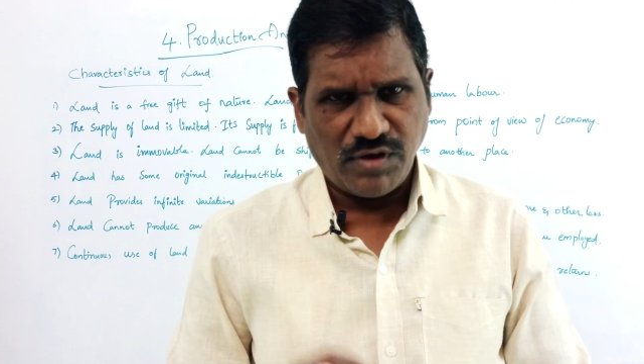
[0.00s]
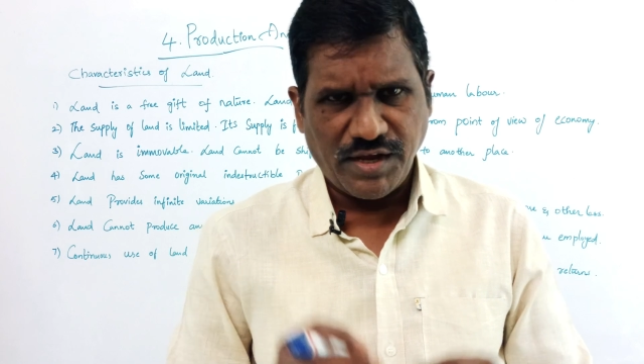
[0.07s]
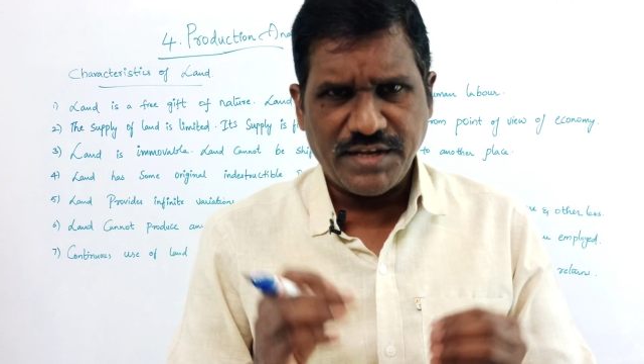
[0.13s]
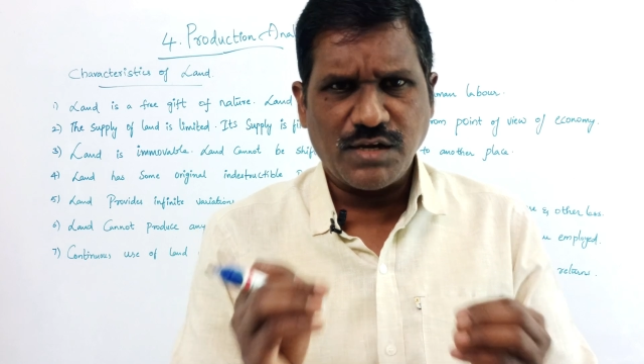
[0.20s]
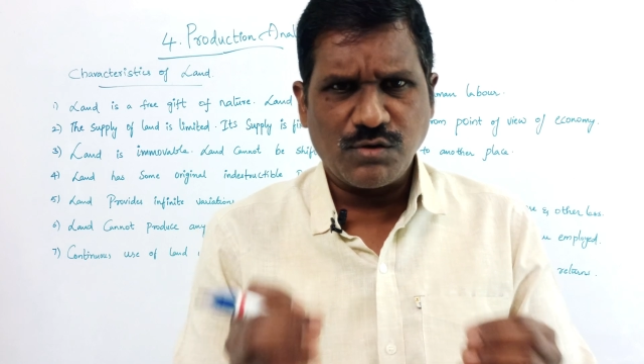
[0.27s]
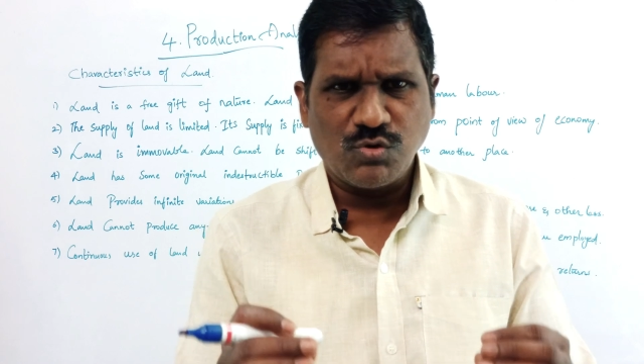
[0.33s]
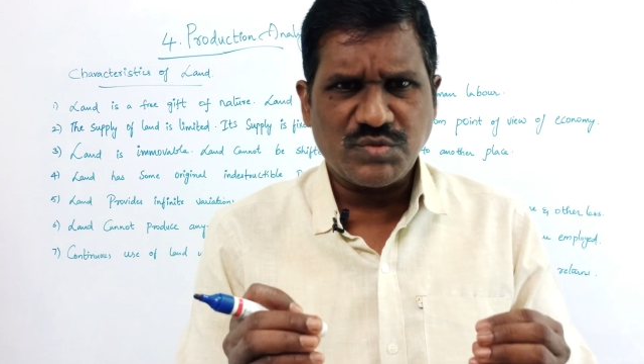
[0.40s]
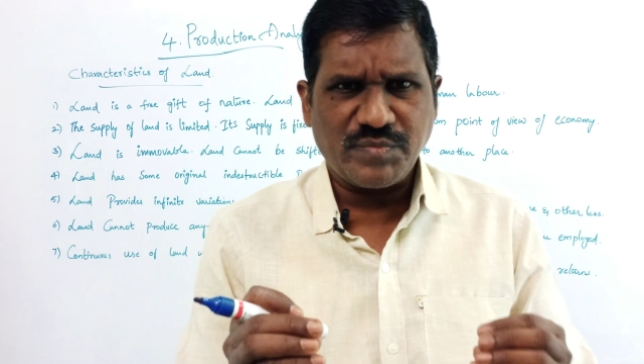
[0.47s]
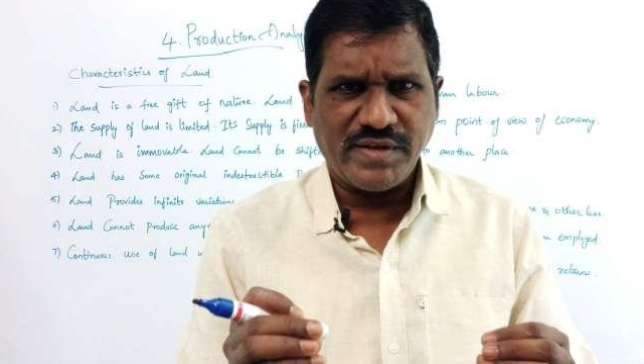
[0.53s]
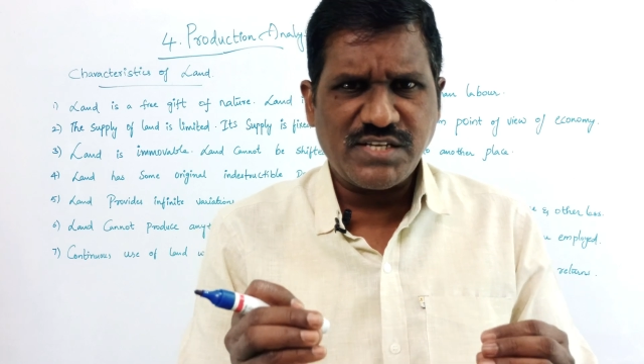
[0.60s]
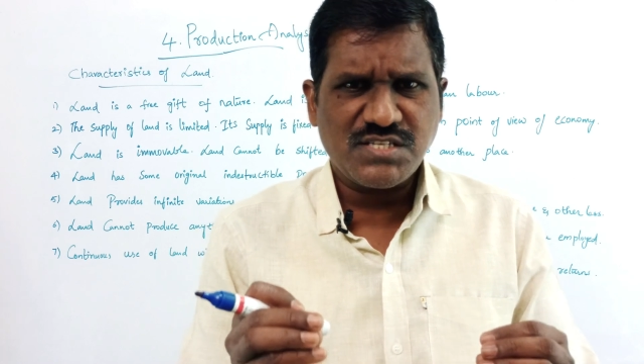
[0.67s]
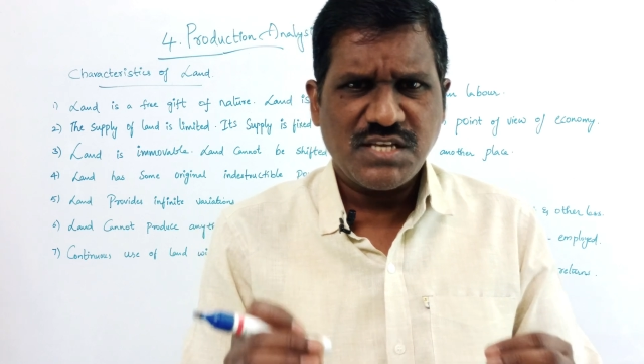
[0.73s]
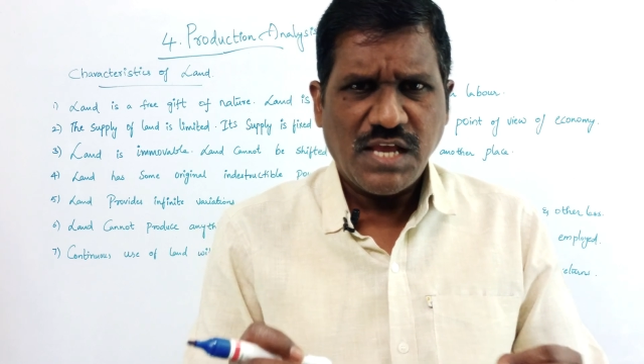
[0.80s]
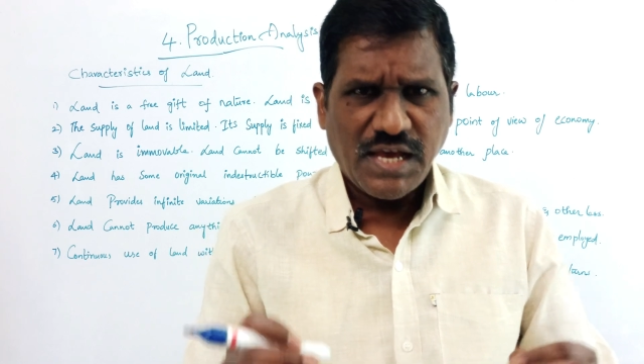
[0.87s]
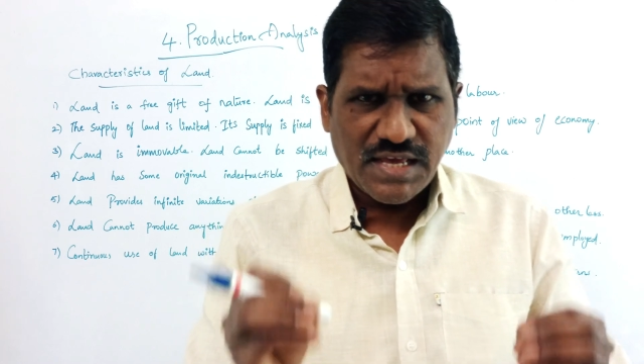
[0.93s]
Final goods
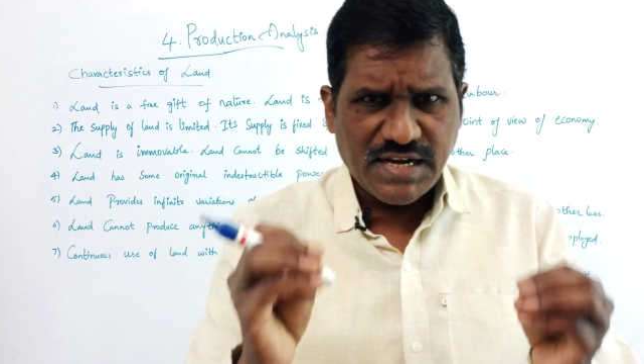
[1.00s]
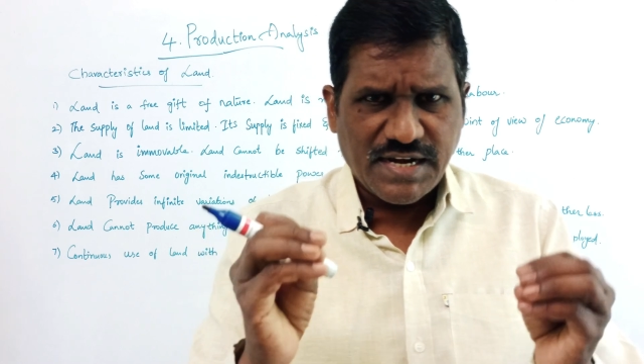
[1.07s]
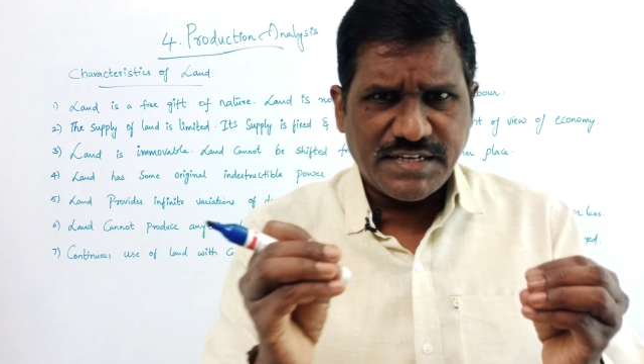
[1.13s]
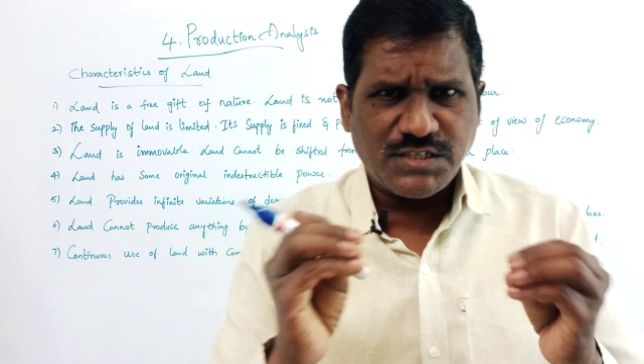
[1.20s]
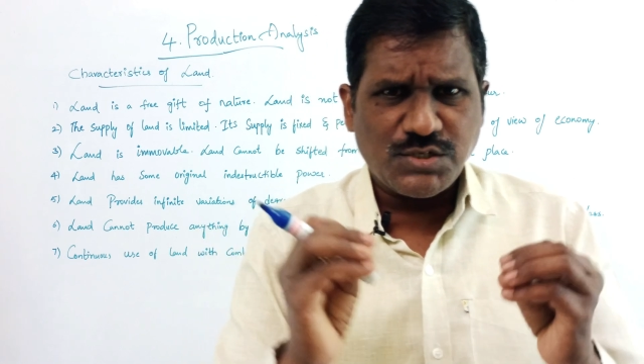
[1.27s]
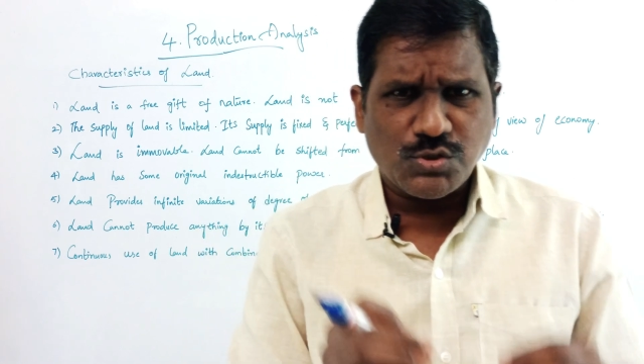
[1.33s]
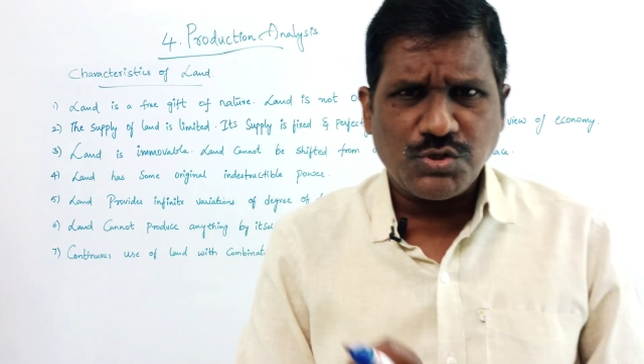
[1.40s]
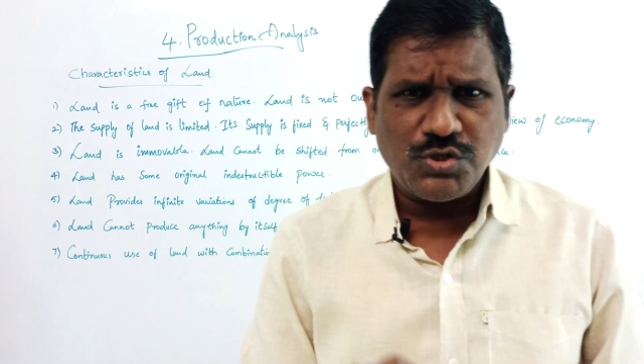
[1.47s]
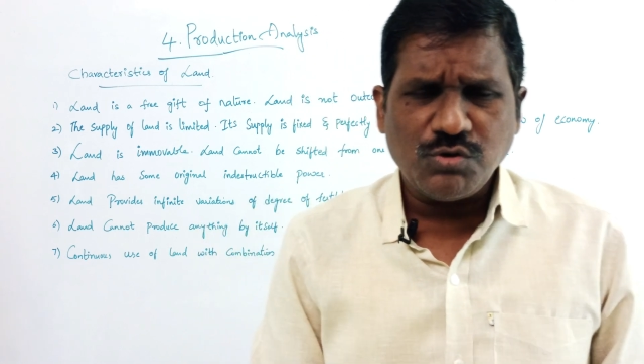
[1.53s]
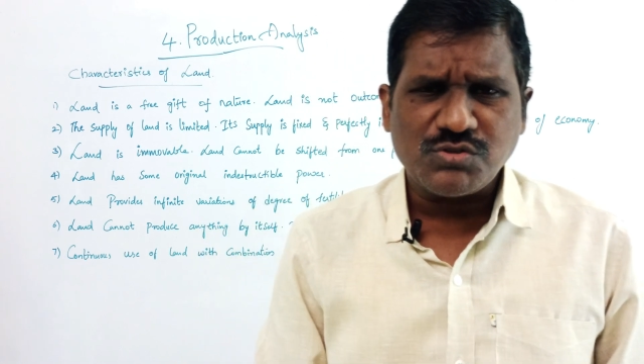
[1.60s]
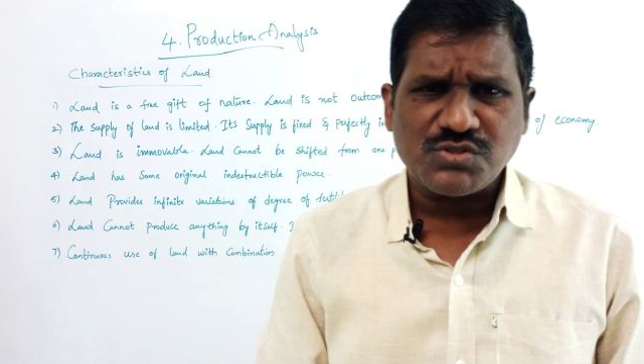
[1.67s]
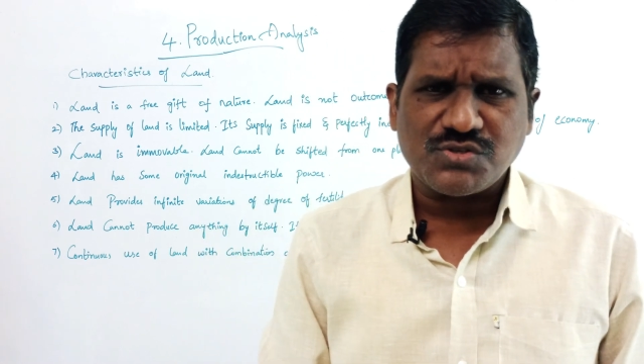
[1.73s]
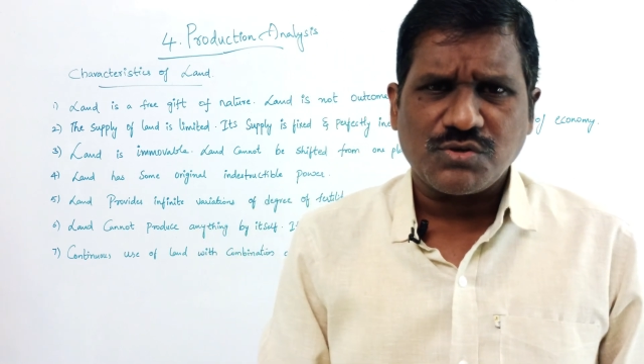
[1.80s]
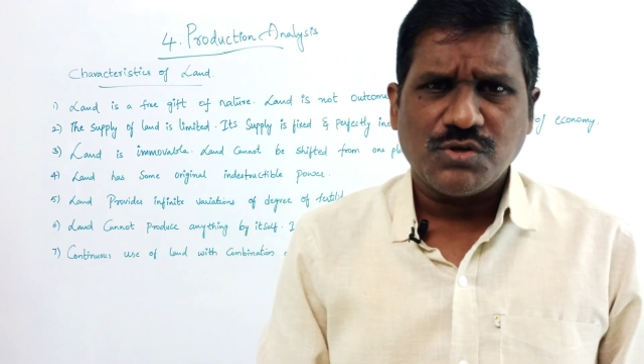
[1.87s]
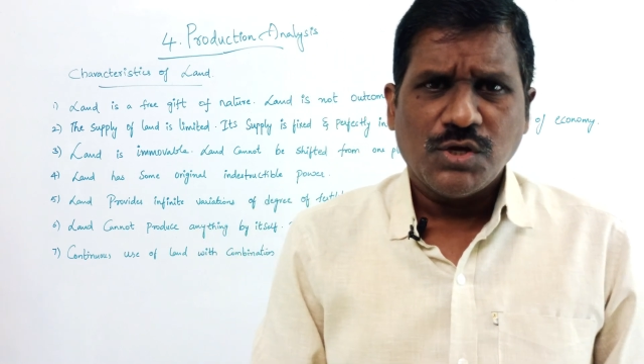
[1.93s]
means ready to be
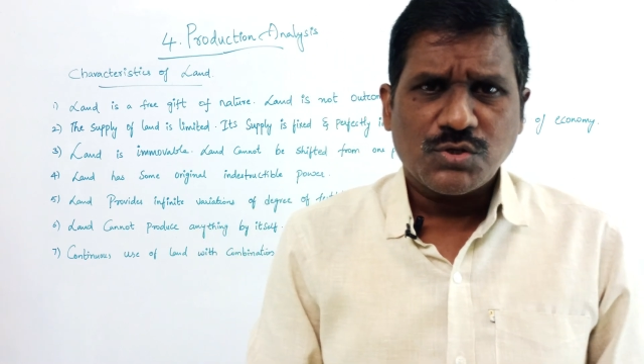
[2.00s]
used.